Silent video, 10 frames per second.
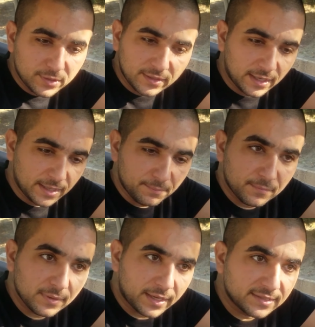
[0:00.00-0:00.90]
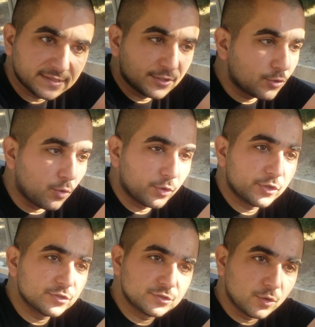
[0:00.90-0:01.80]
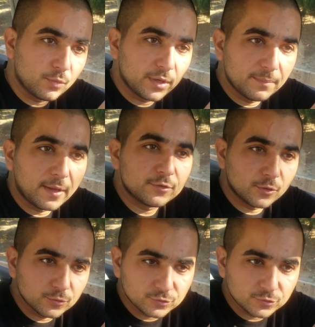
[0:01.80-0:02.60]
Like I said, the corners, don't worry about those.